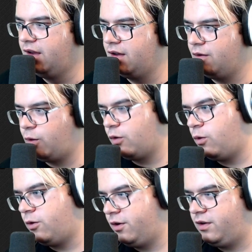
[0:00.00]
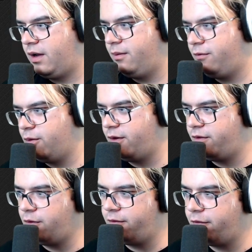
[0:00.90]
1/4 of the time 4-bet
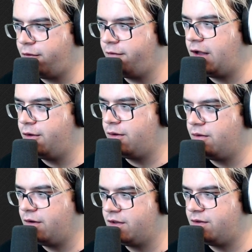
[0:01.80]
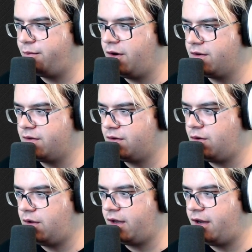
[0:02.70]
for value. Rest of pairs
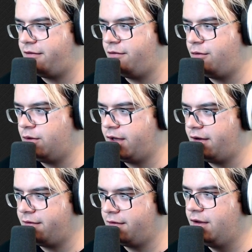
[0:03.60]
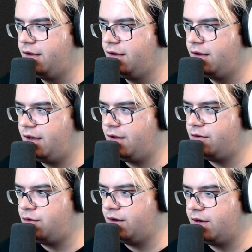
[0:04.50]
call half, fold half, and
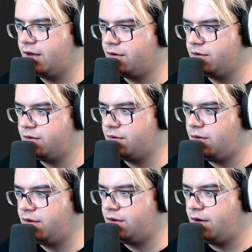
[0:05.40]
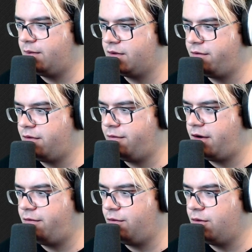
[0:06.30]
suited connectors all the time except for
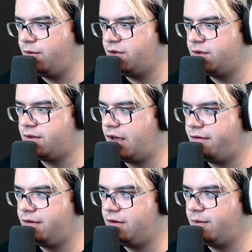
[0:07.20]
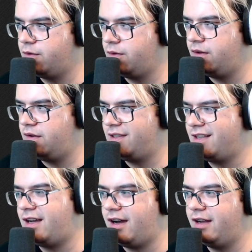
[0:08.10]
5/4, which is half the time. So this is
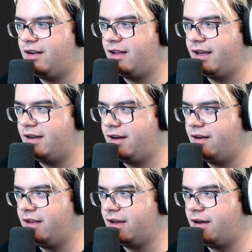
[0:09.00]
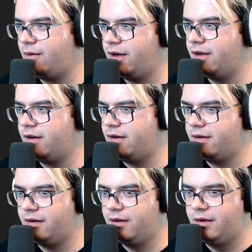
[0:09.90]
kind of like how
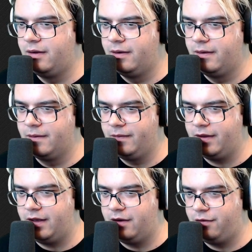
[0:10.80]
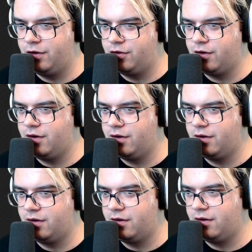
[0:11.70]
I envision
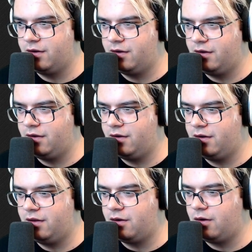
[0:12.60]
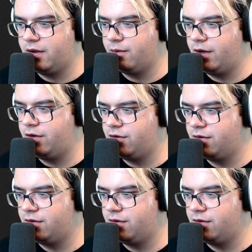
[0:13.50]
the calling range.